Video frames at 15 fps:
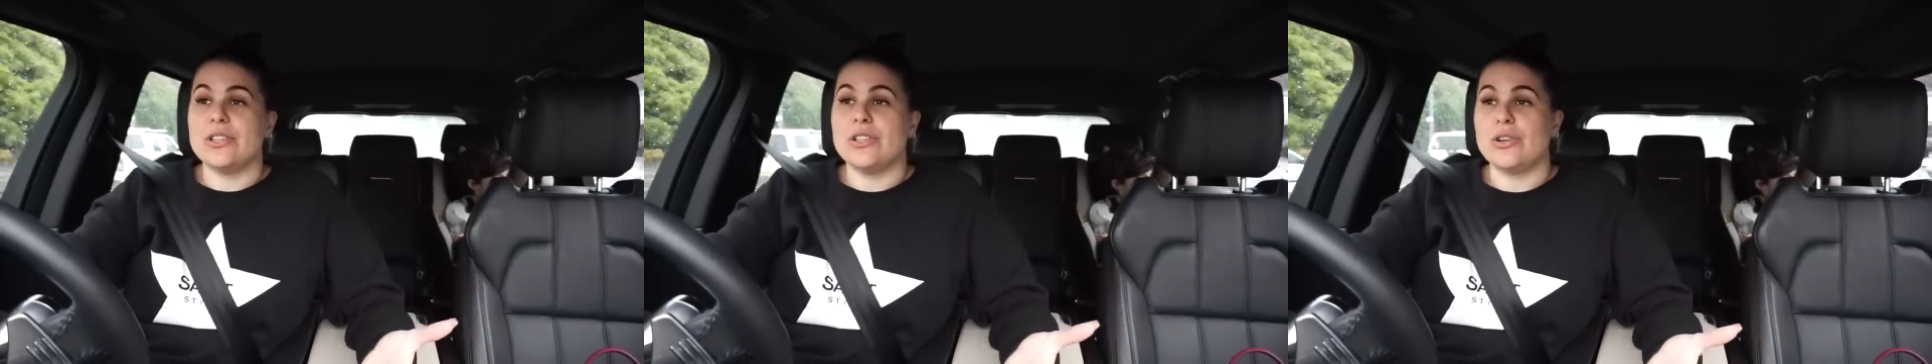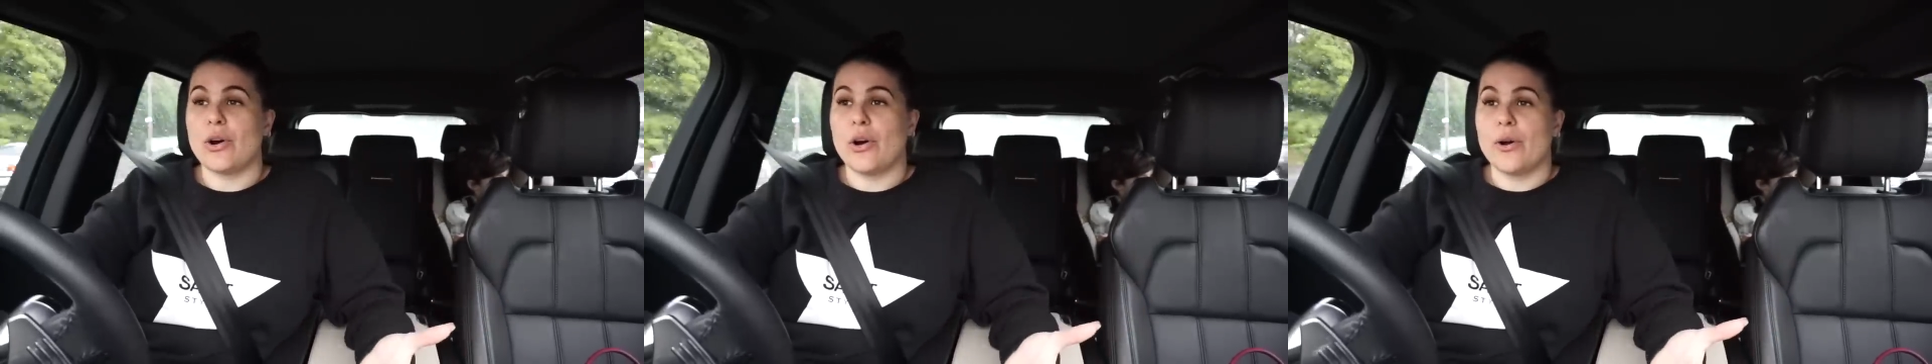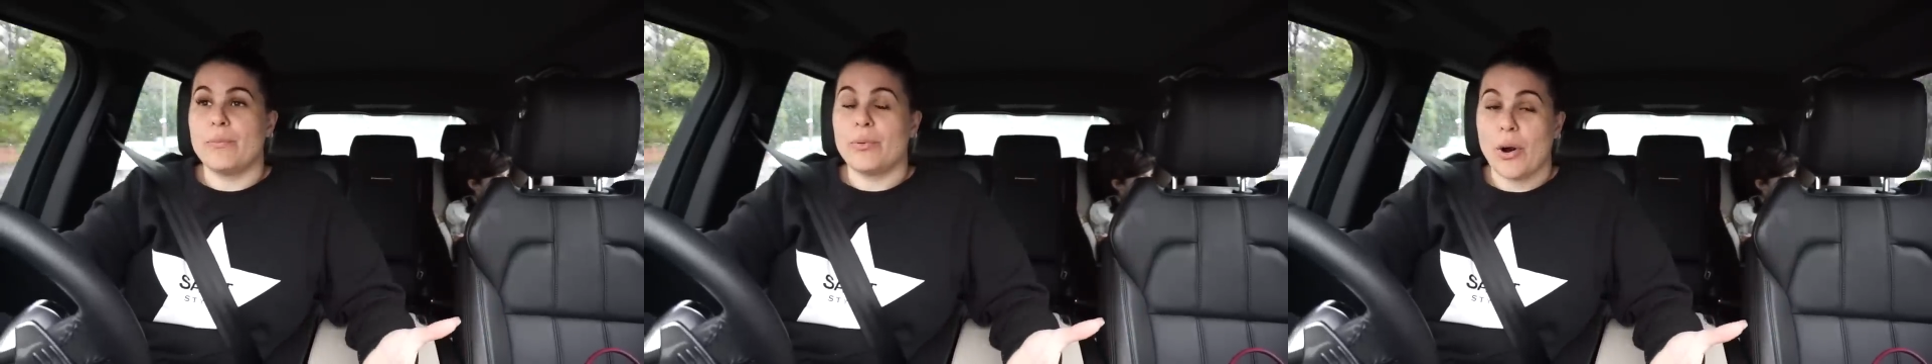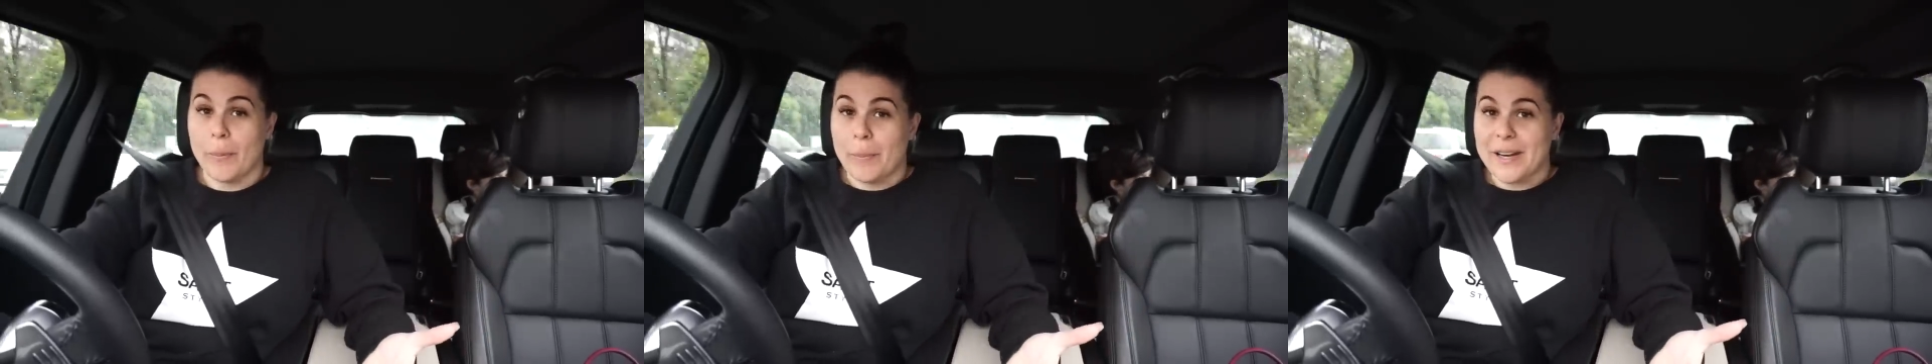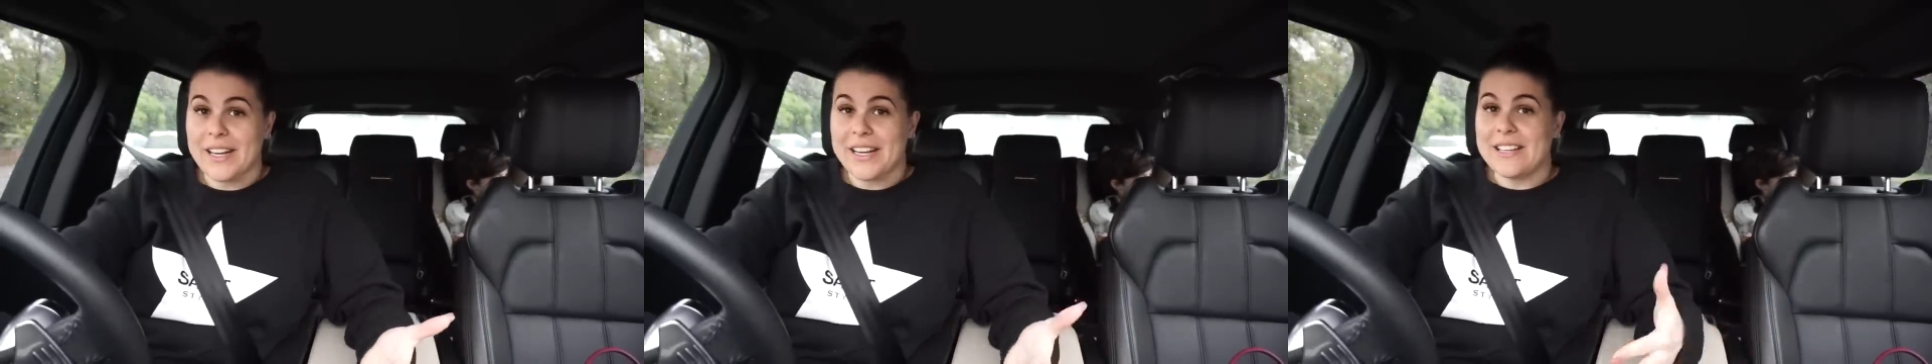you know,
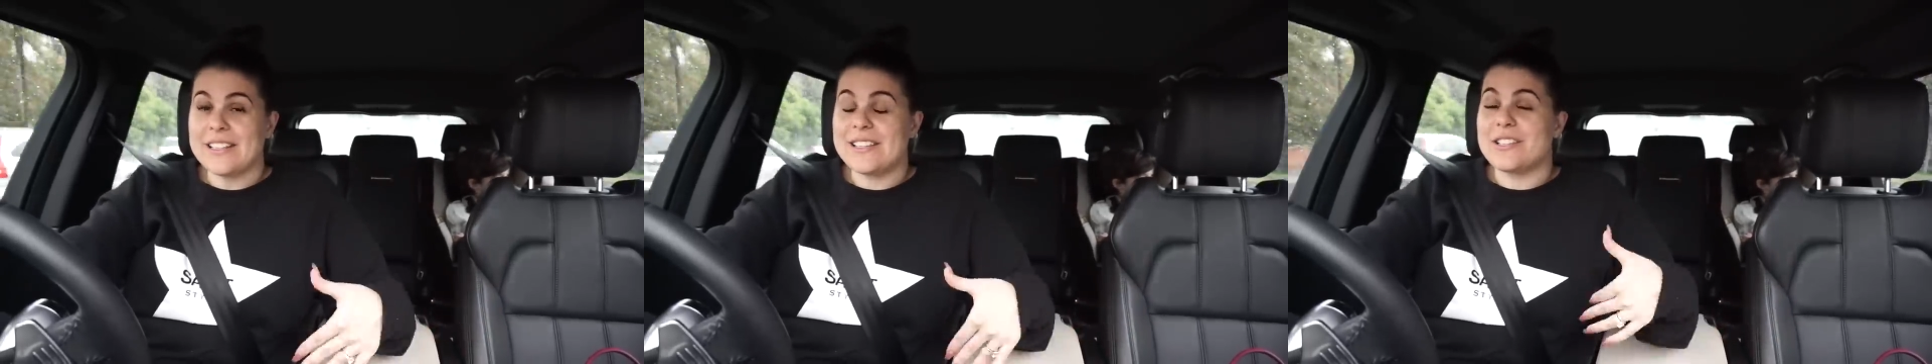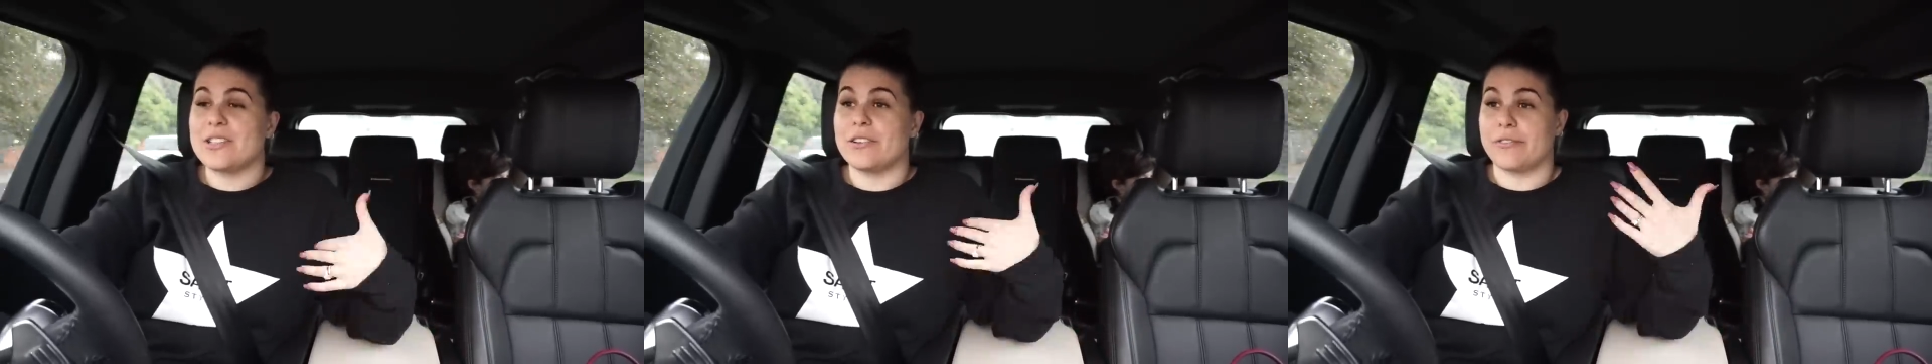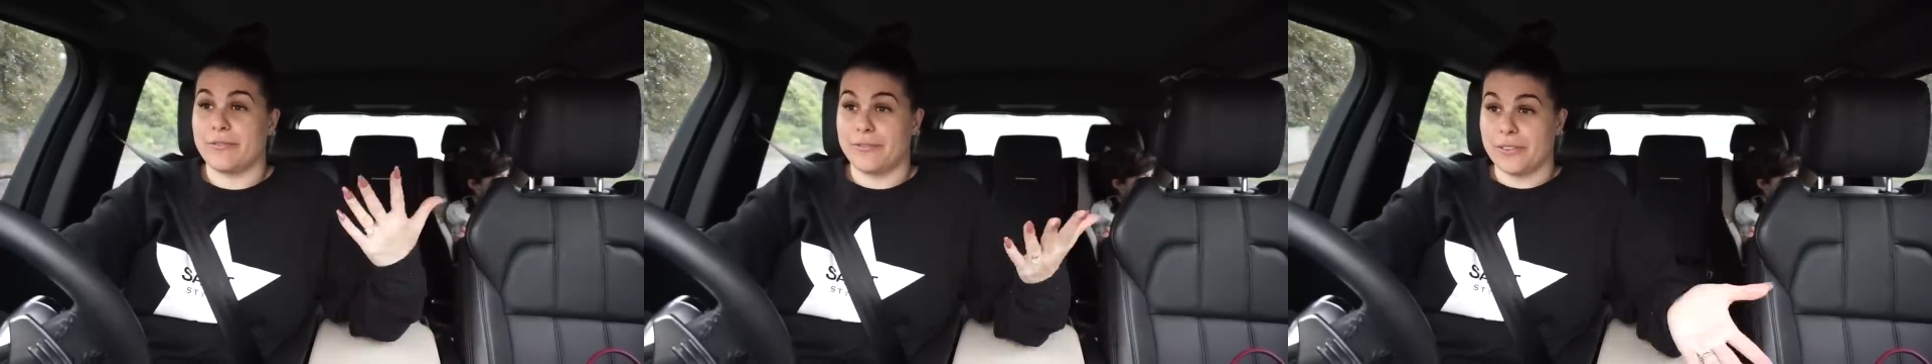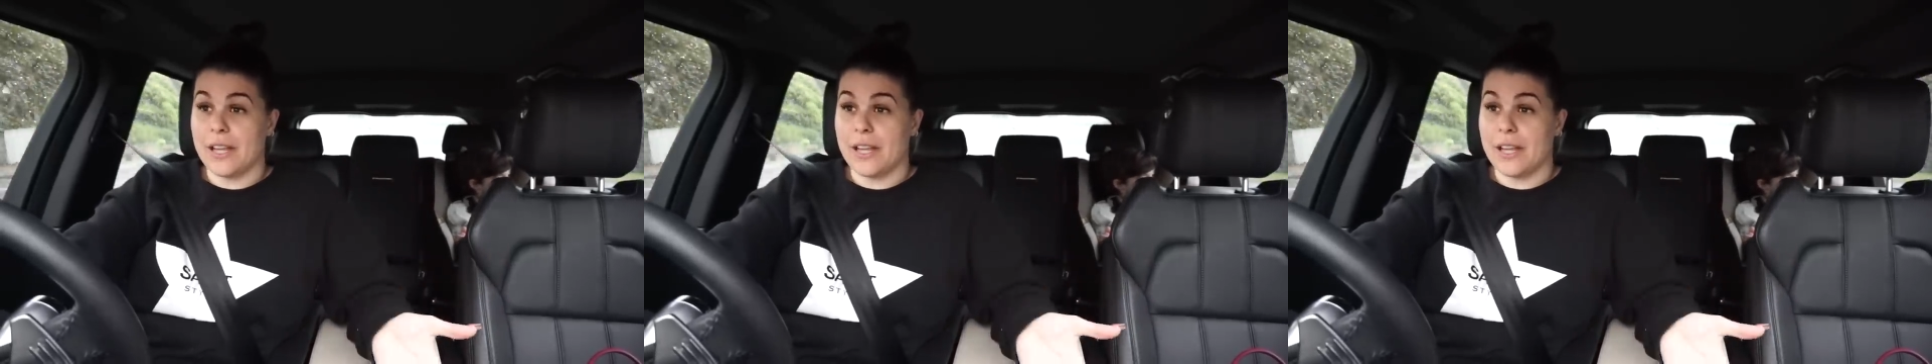properties to